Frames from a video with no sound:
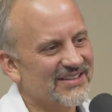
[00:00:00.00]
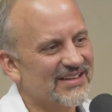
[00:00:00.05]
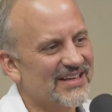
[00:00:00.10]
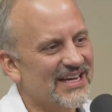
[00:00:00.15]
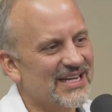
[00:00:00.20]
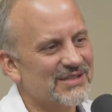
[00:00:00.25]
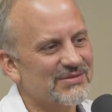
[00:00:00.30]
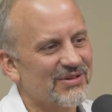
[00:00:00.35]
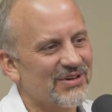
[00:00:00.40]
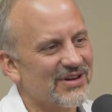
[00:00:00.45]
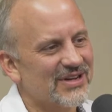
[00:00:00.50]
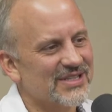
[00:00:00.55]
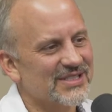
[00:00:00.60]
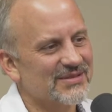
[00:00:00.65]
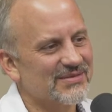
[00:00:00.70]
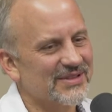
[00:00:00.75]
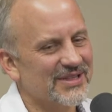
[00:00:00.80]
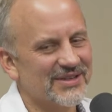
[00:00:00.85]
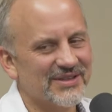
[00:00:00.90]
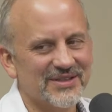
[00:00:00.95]
You guys were
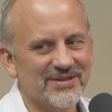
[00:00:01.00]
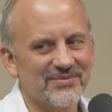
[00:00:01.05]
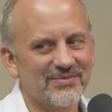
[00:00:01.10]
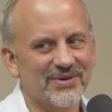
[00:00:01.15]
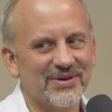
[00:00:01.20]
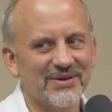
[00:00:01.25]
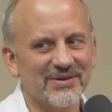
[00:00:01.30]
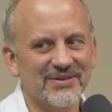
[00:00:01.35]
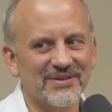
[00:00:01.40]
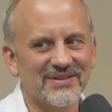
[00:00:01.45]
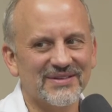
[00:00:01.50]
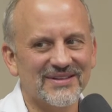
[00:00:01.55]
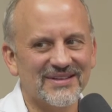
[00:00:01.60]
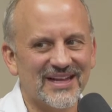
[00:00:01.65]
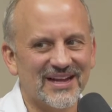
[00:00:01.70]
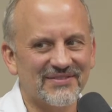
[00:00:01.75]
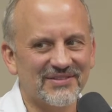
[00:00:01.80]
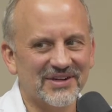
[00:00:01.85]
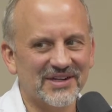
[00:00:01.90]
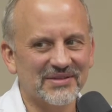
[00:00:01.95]
awesome, though. You both
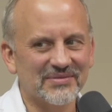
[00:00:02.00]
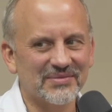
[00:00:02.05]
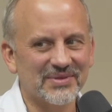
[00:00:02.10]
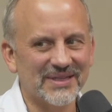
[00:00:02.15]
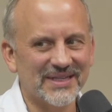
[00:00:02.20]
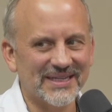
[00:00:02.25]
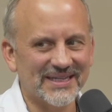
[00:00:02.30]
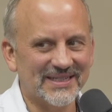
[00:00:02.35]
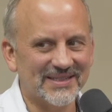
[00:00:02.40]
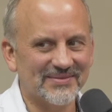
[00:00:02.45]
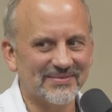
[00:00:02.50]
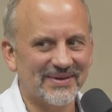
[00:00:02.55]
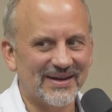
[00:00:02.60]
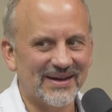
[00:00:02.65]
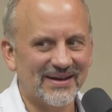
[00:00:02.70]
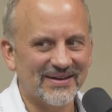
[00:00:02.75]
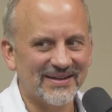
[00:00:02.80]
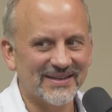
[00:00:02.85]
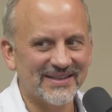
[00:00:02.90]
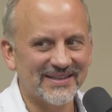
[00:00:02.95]
never complained
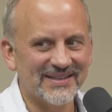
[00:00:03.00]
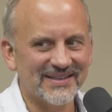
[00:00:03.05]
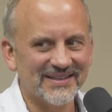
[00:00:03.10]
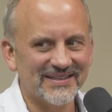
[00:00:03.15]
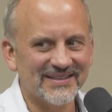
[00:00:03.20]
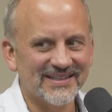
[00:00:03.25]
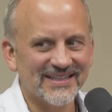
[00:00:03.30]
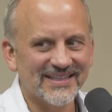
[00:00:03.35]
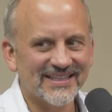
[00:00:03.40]
about it.